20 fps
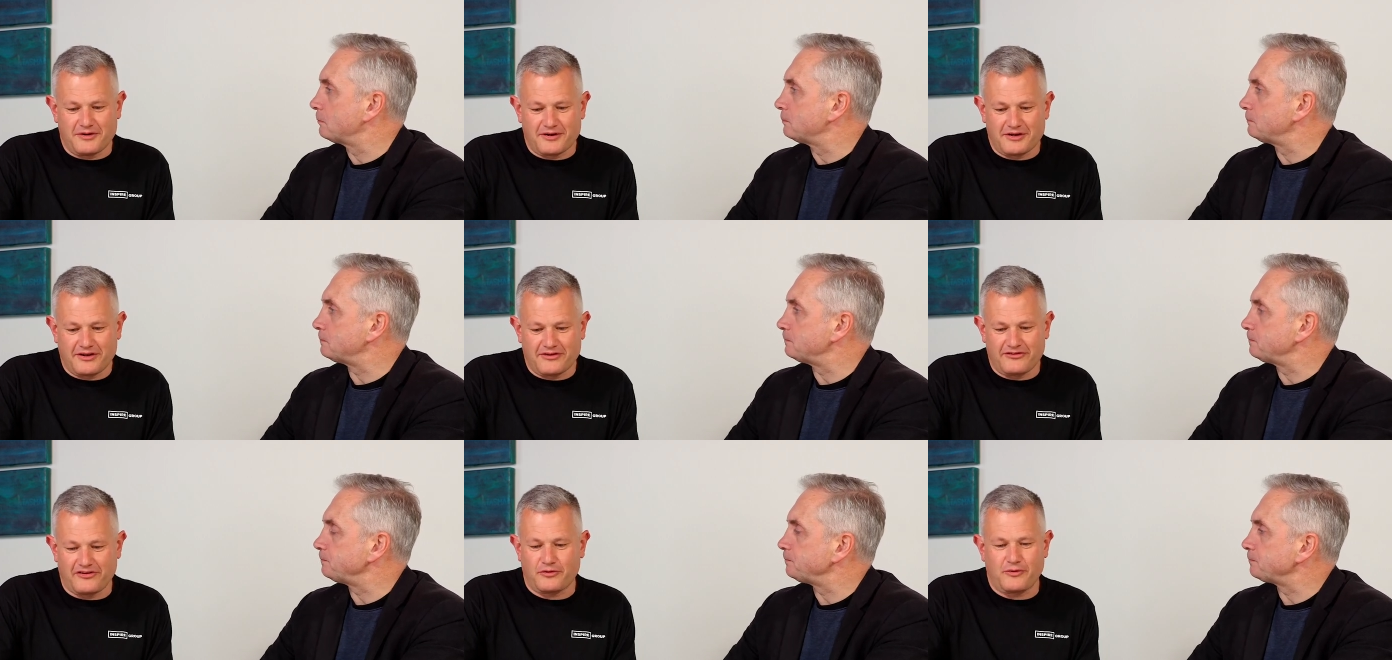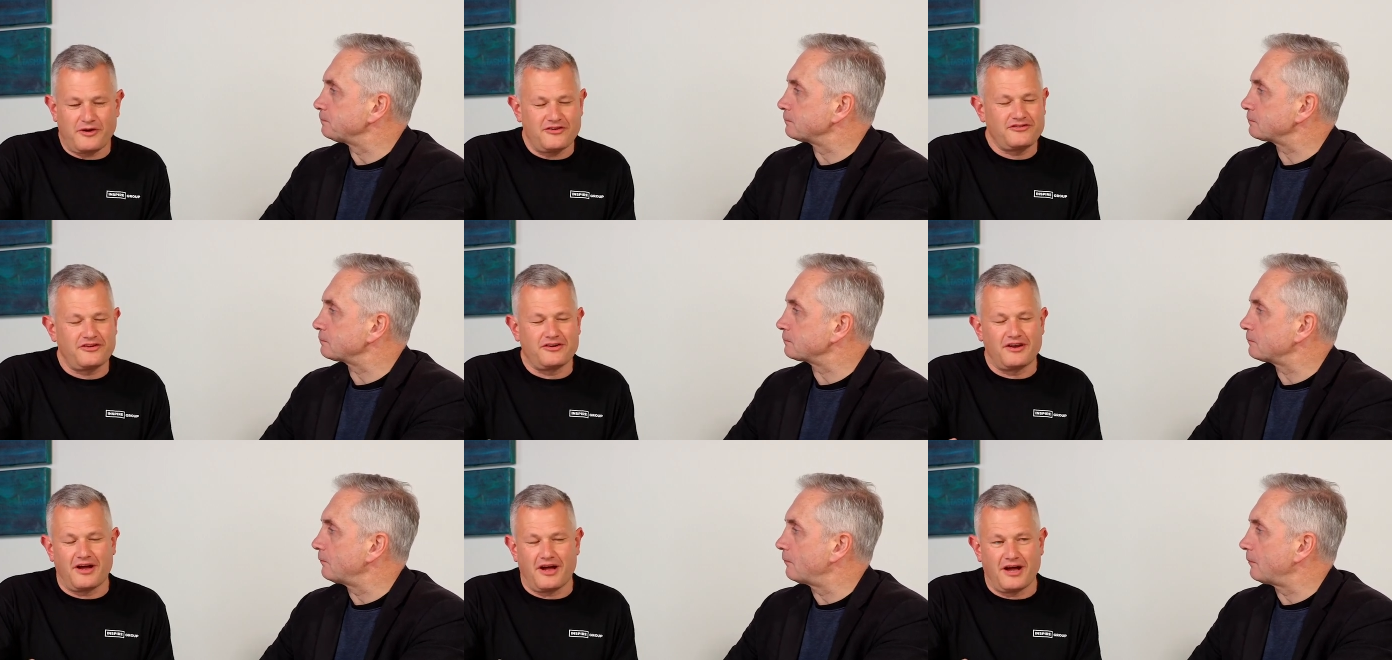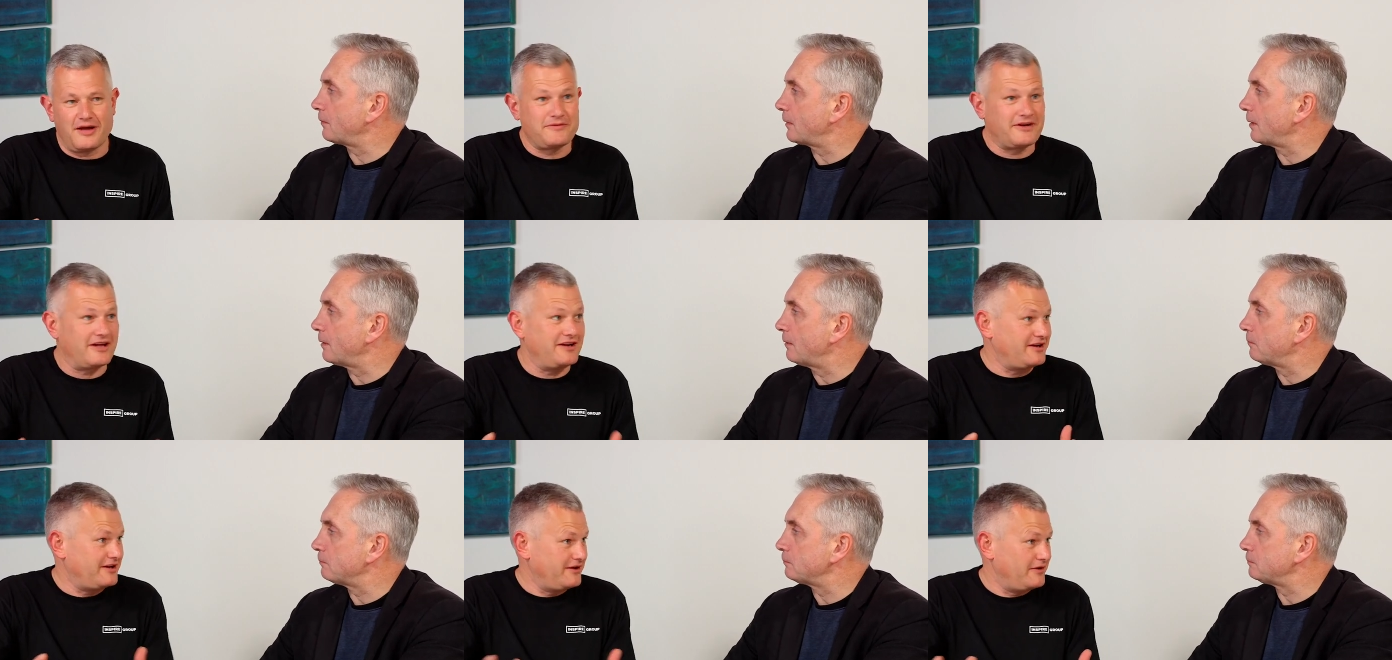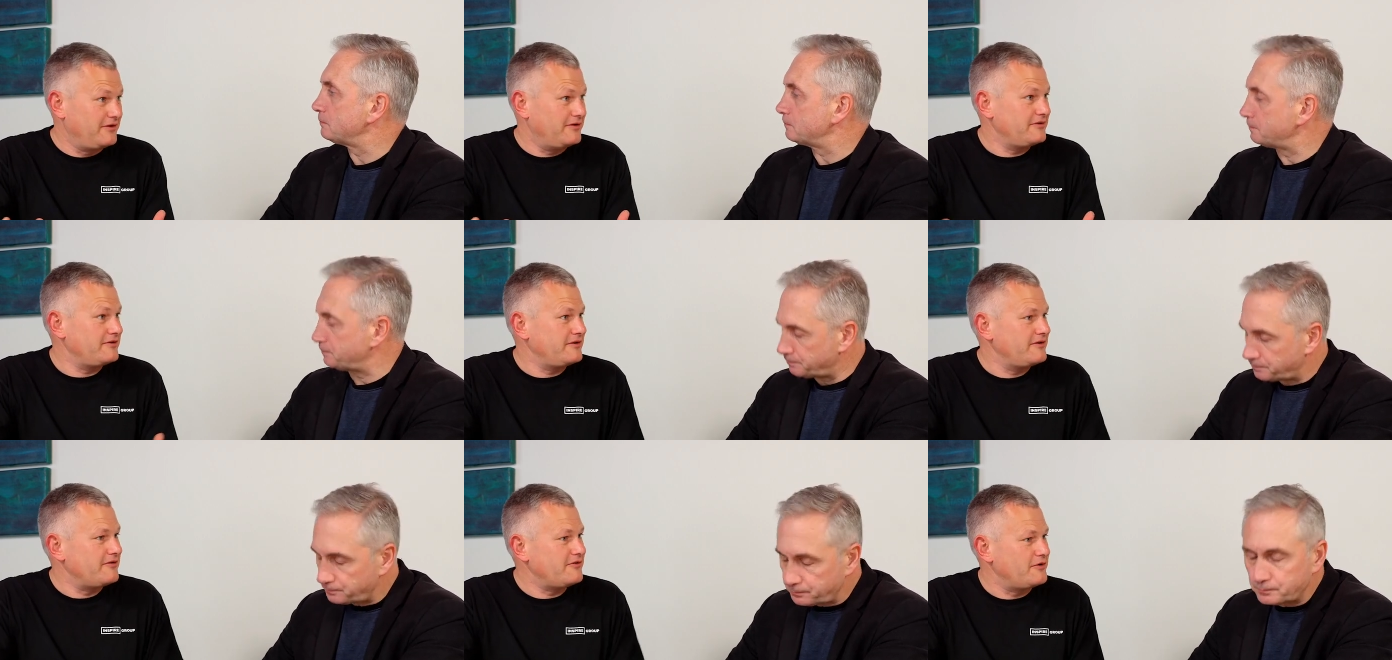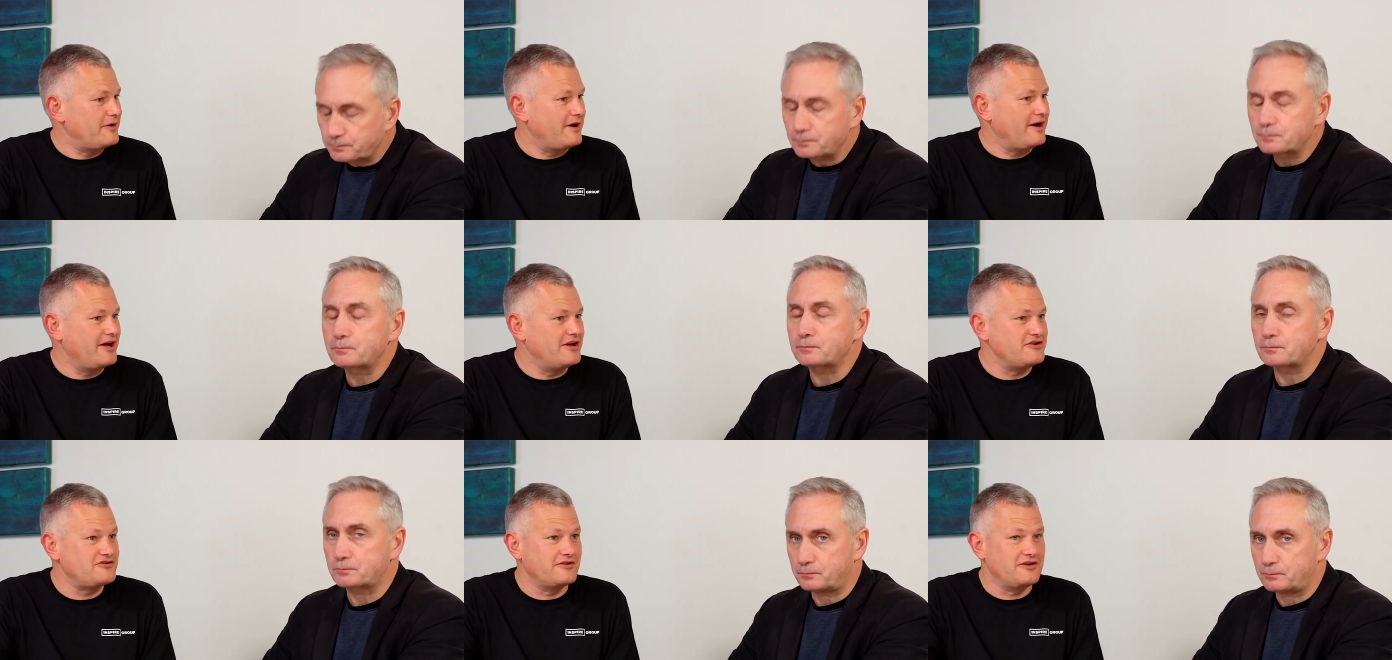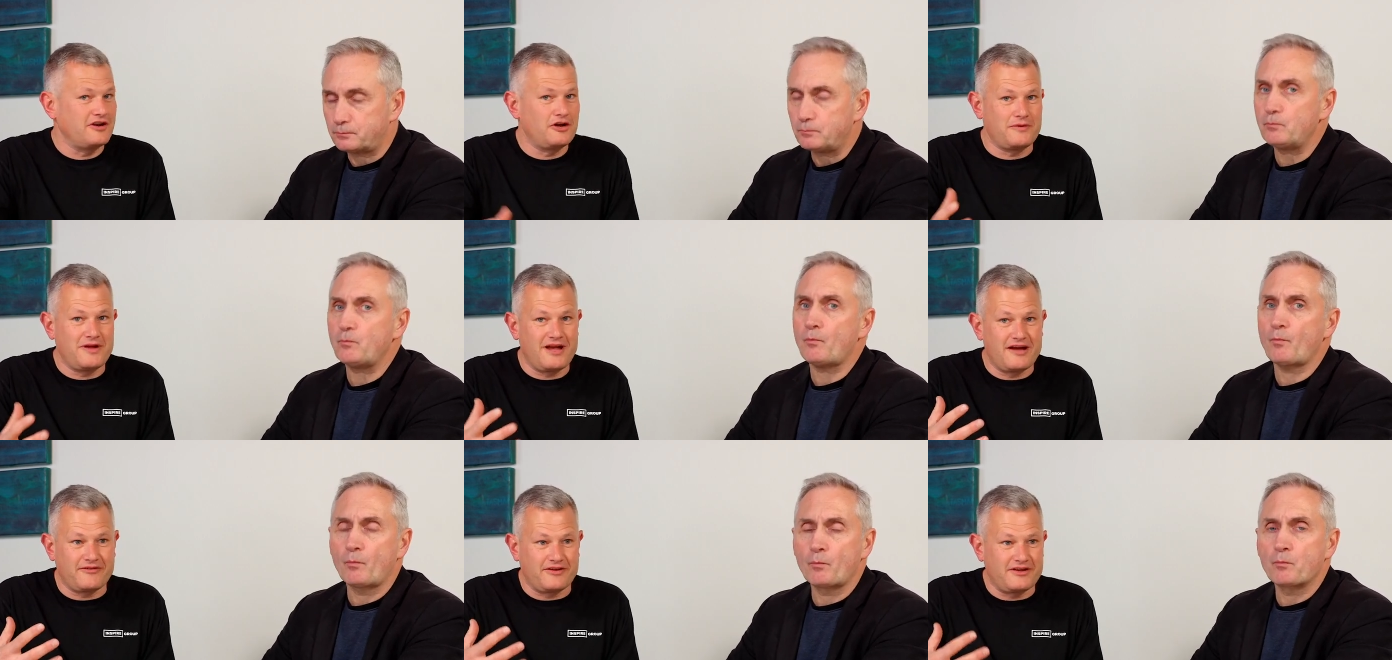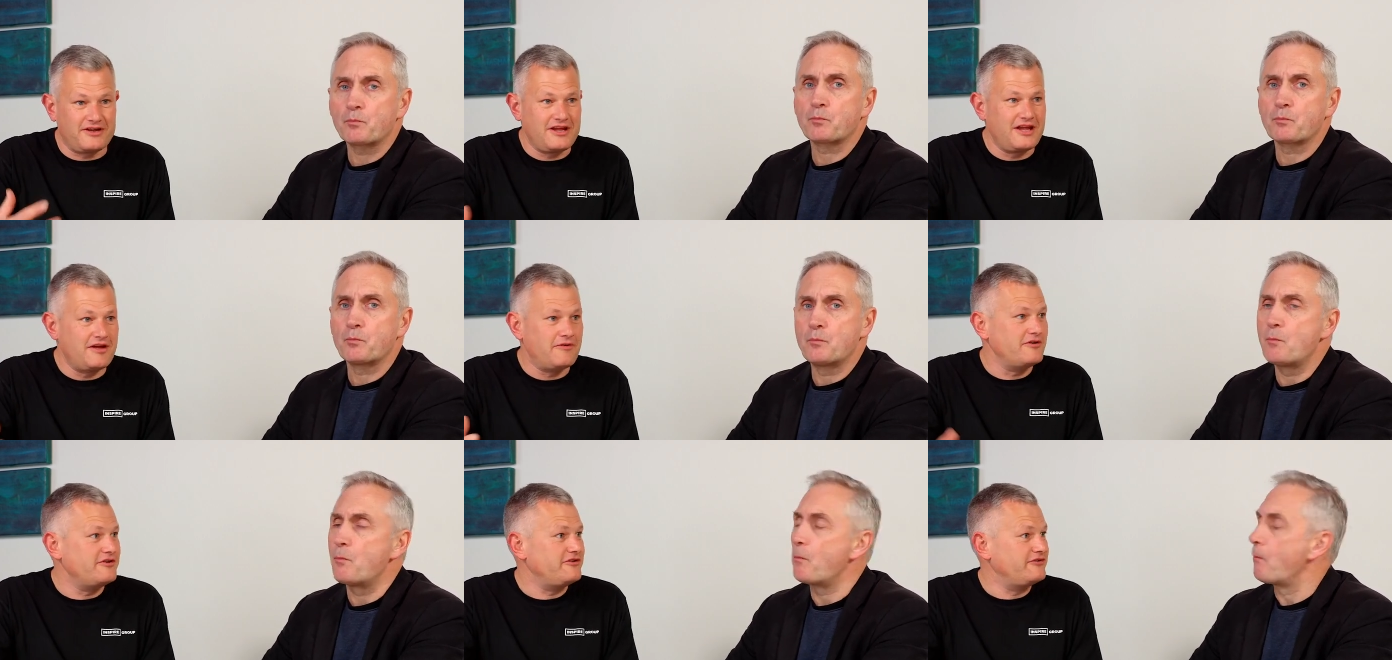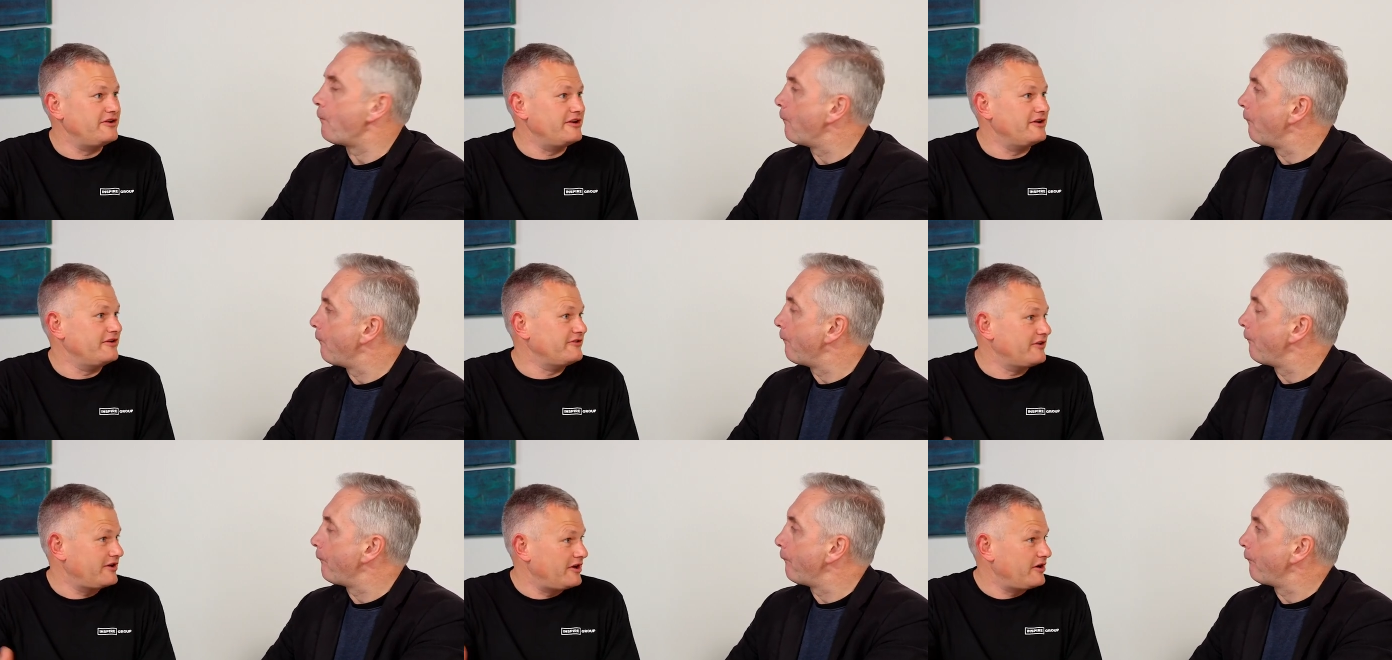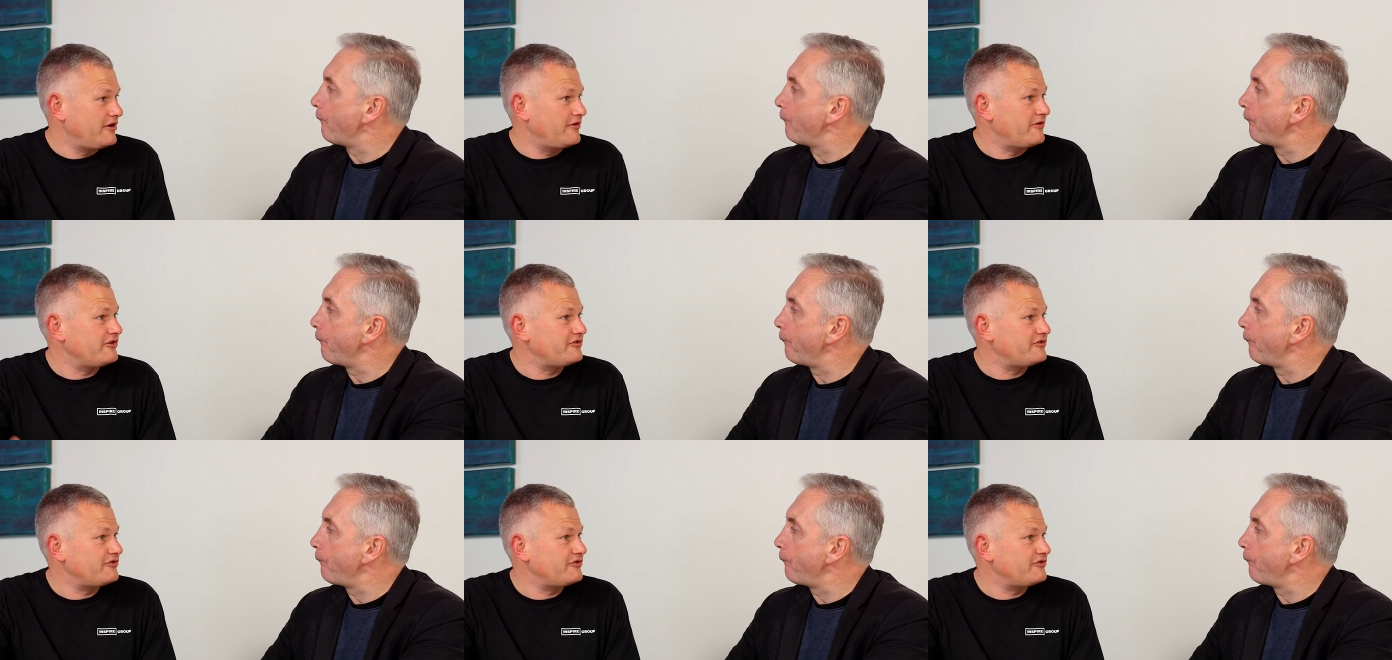Speaker 1: because a question I'm getting a lot throughout Asia, I know we have it here in New Zealand and in our